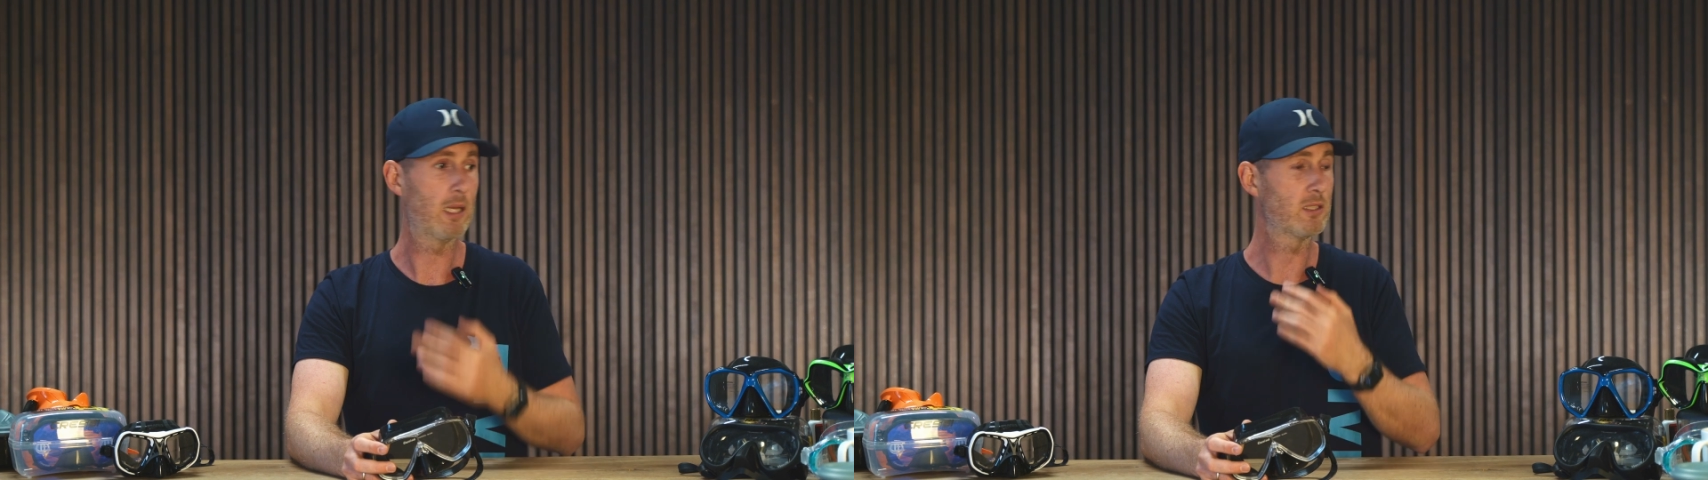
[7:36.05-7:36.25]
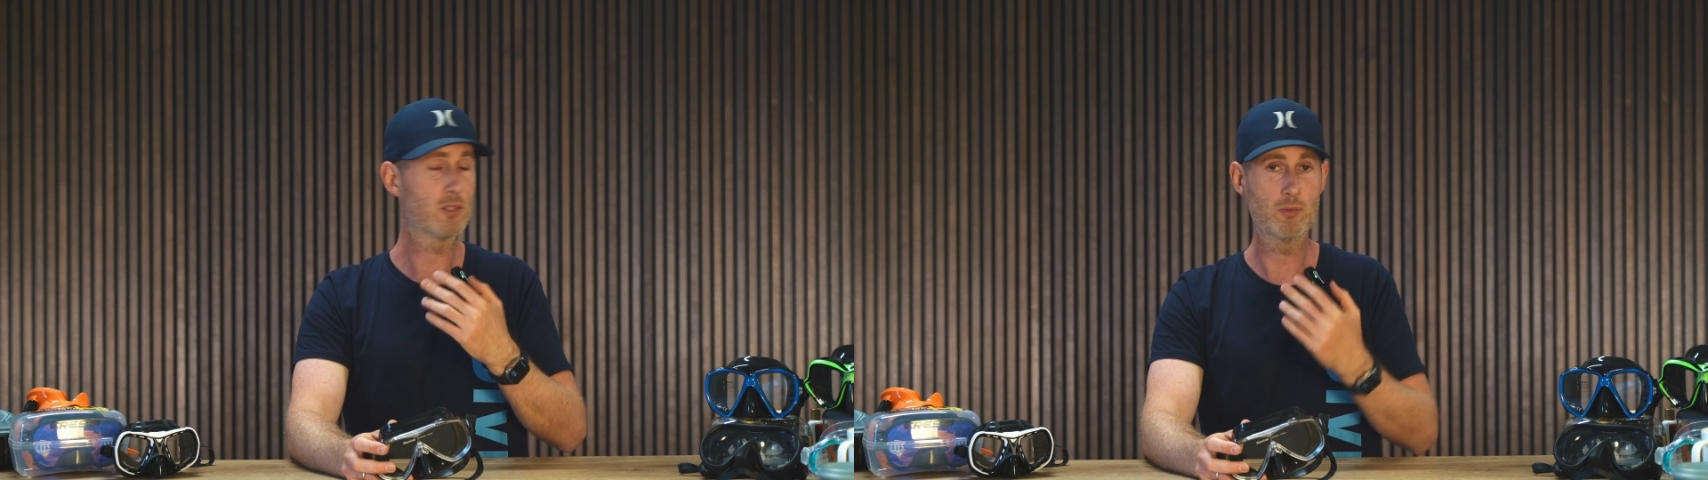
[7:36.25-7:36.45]

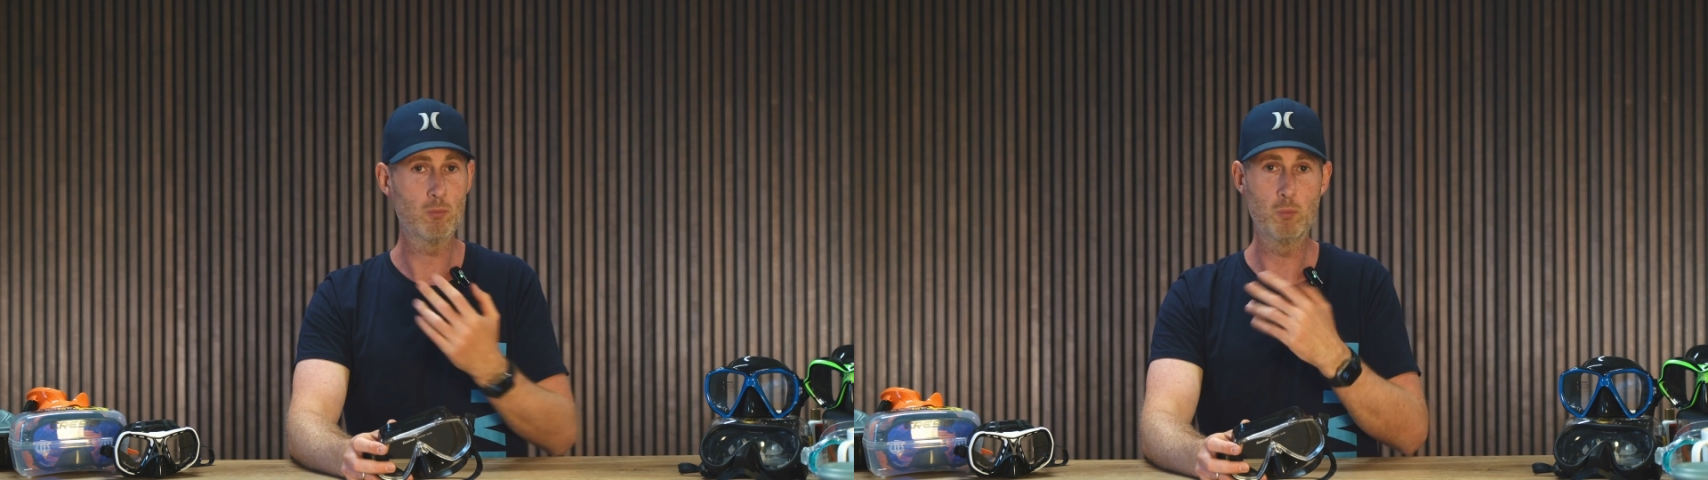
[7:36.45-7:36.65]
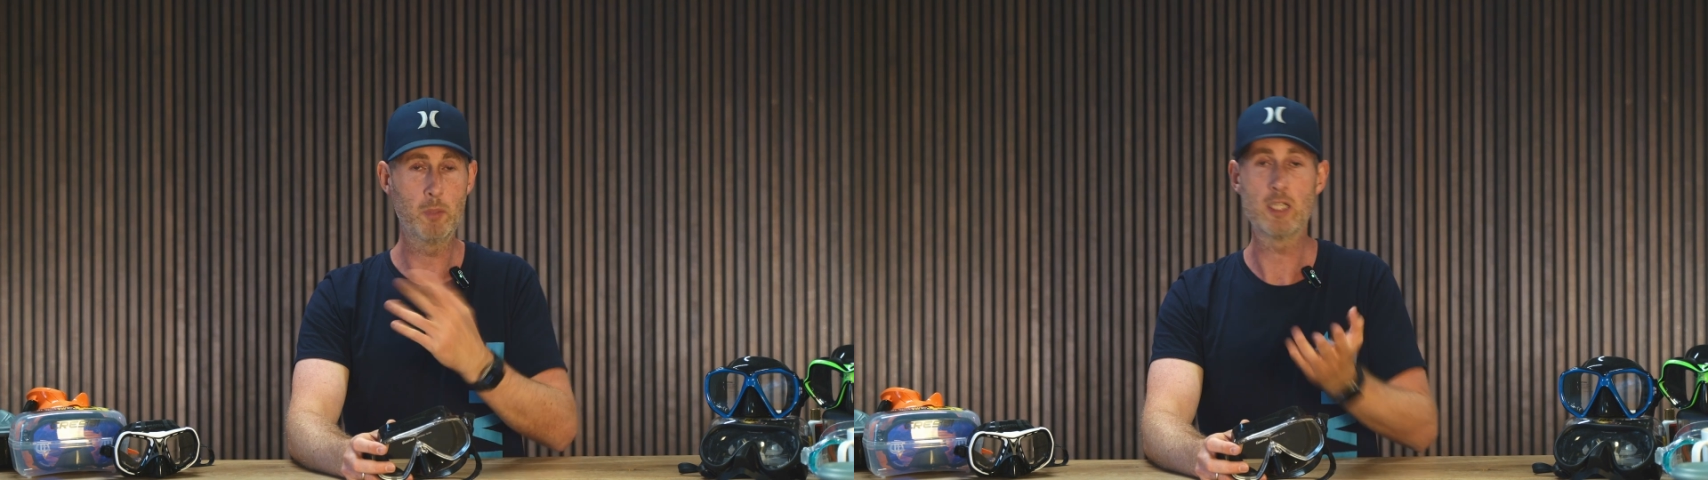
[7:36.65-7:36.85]
That's
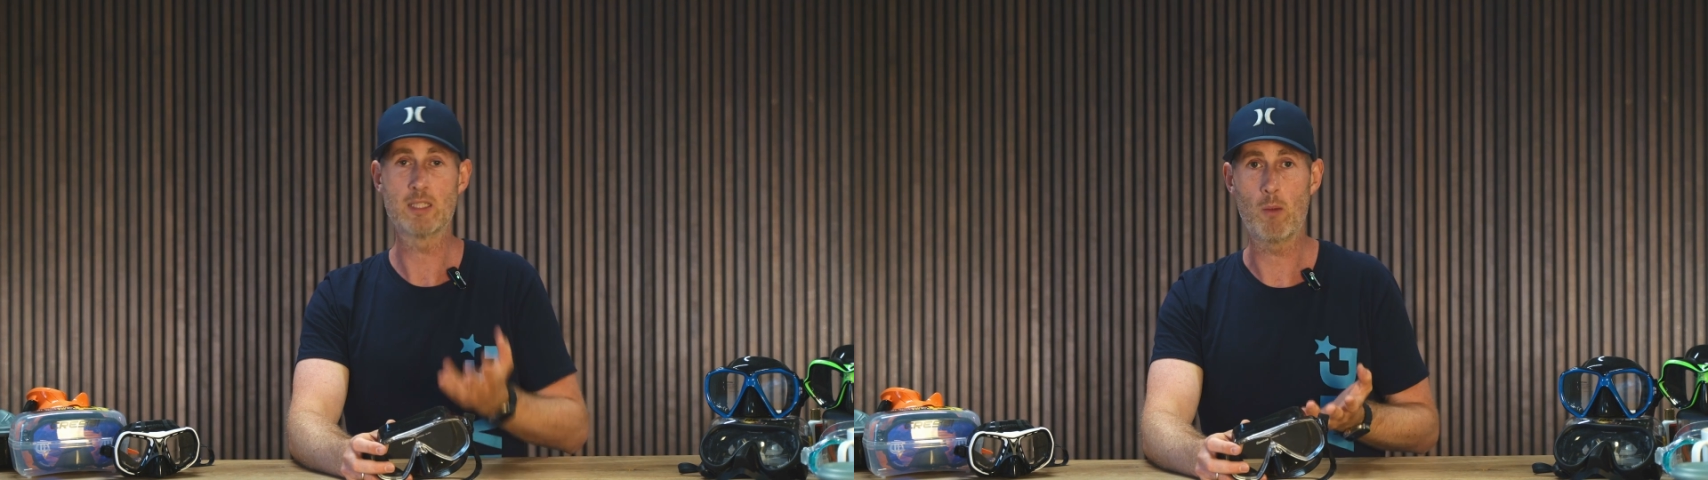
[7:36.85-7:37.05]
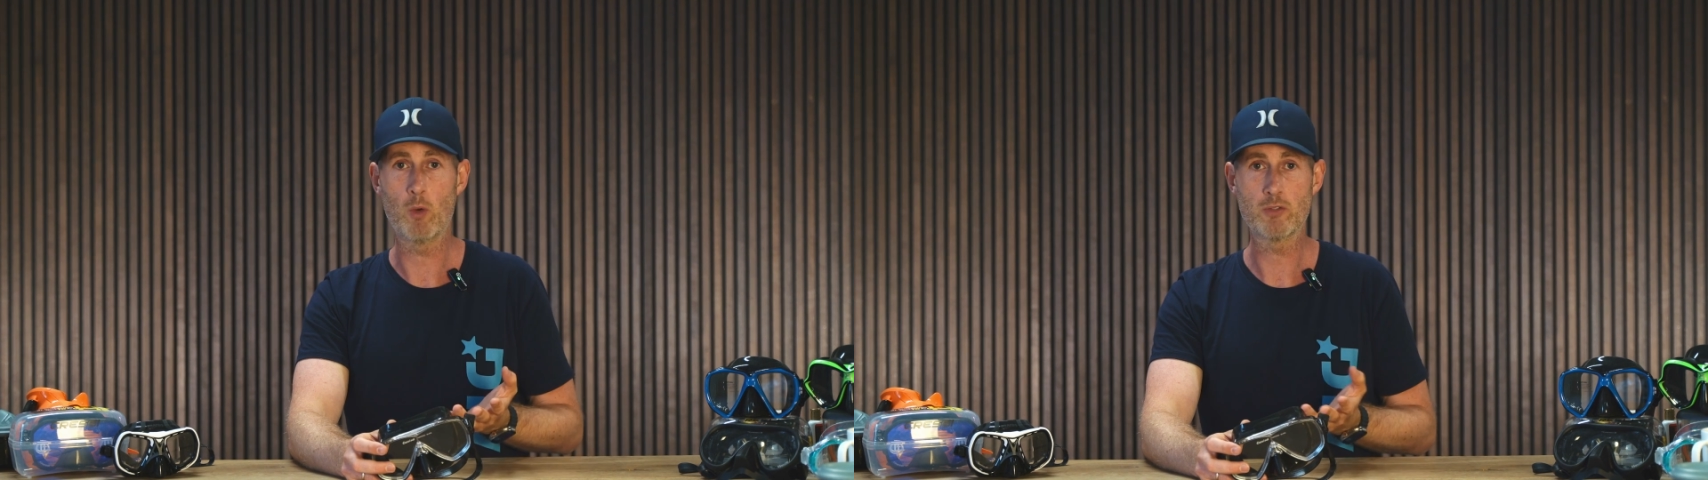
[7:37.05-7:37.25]
because
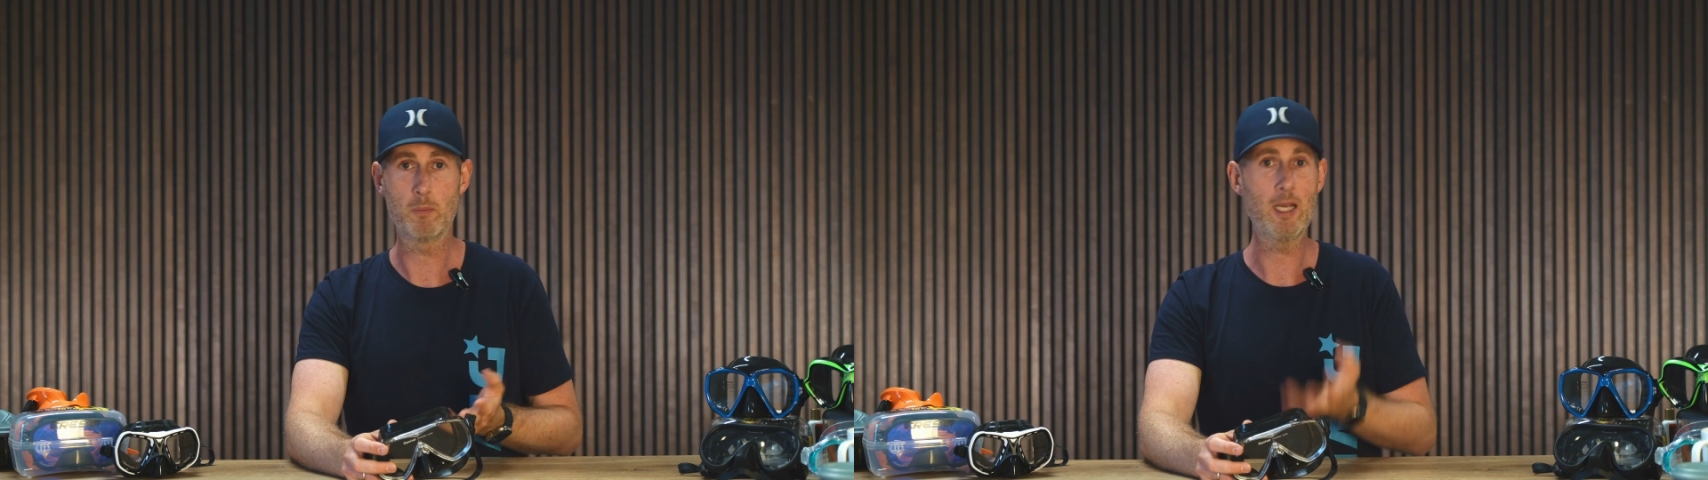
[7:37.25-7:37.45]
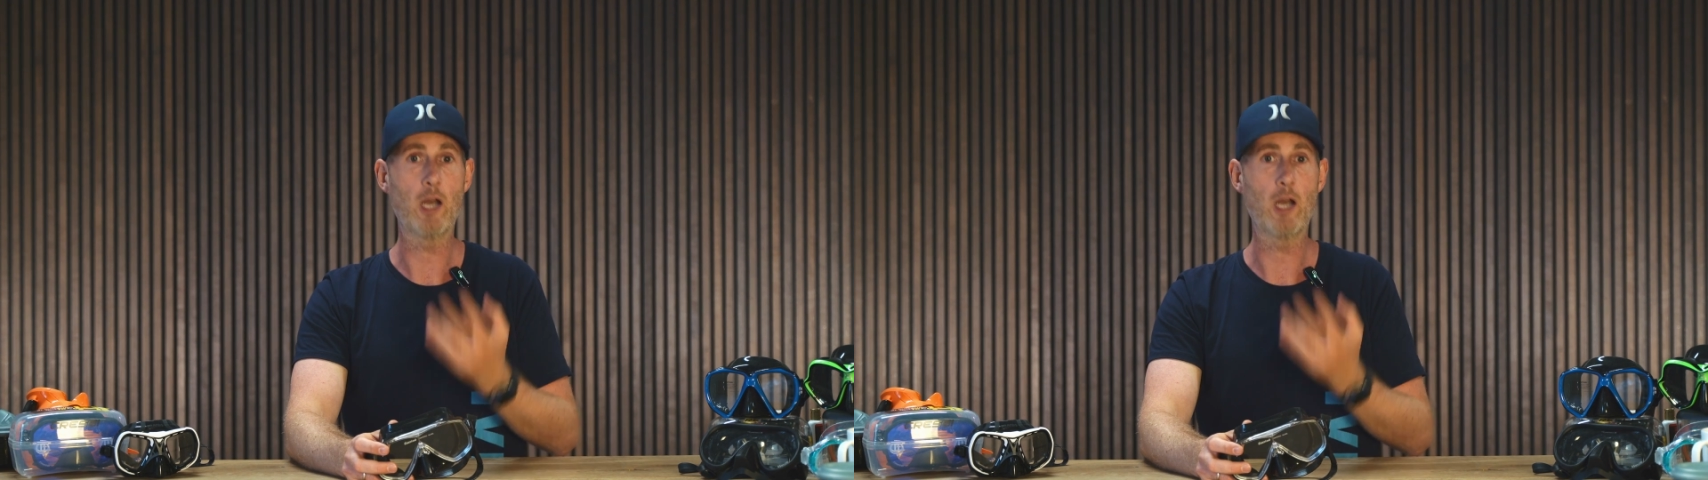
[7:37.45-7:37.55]
that works for me.